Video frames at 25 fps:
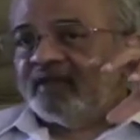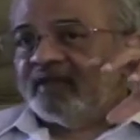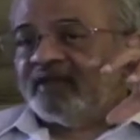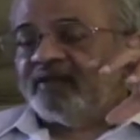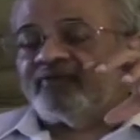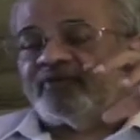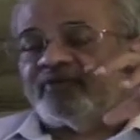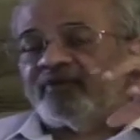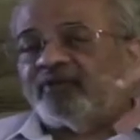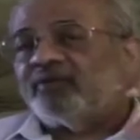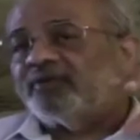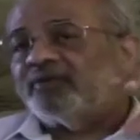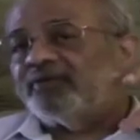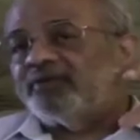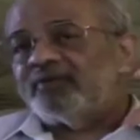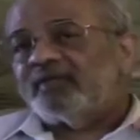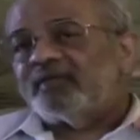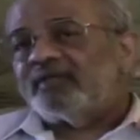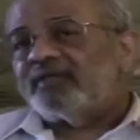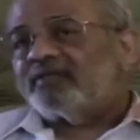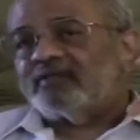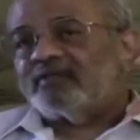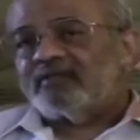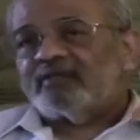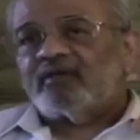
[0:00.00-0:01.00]
if all you
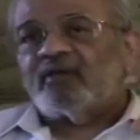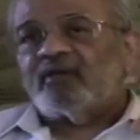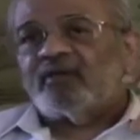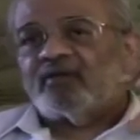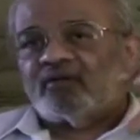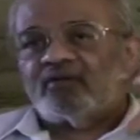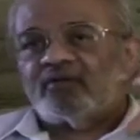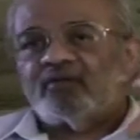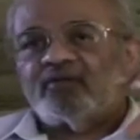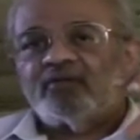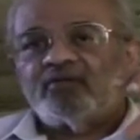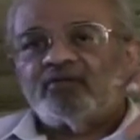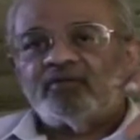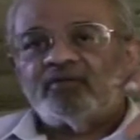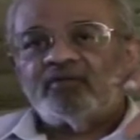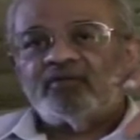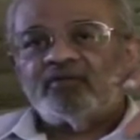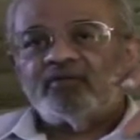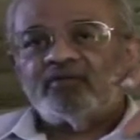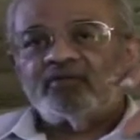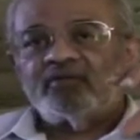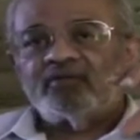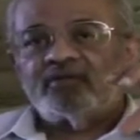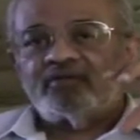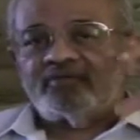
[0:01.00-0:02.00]
need to know
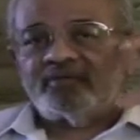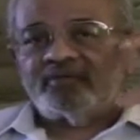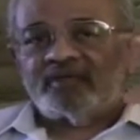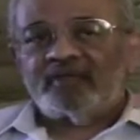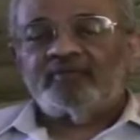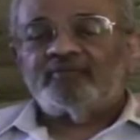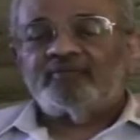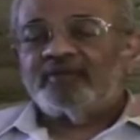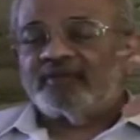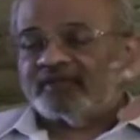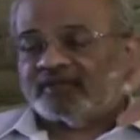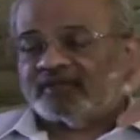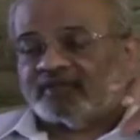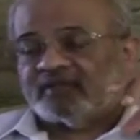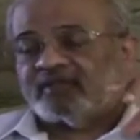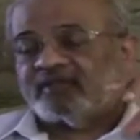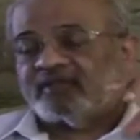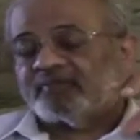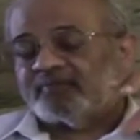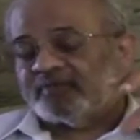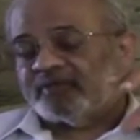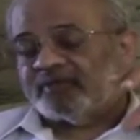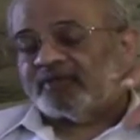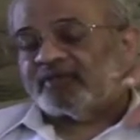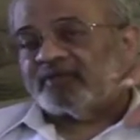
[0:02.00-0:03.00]
to be a
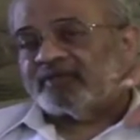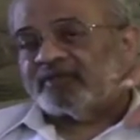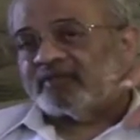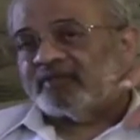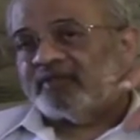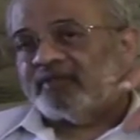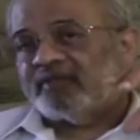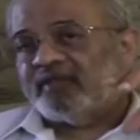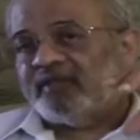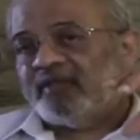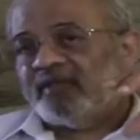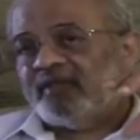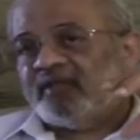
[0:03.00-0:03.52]
business person